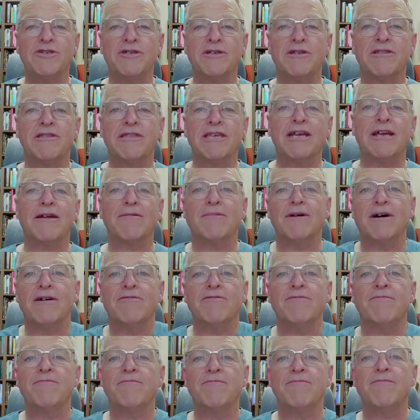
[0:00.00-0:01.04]
you to think
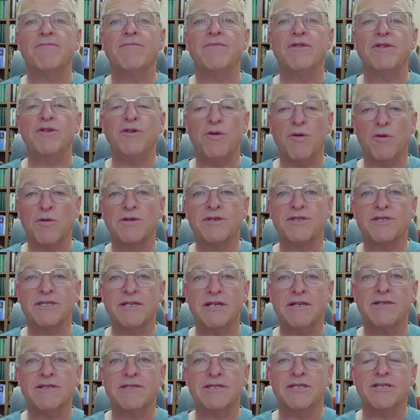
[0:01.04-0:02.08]
about your
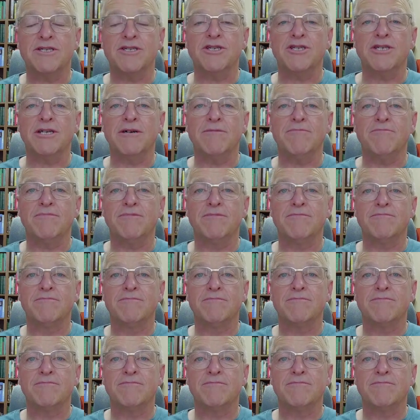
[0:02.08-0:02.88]
citizenship.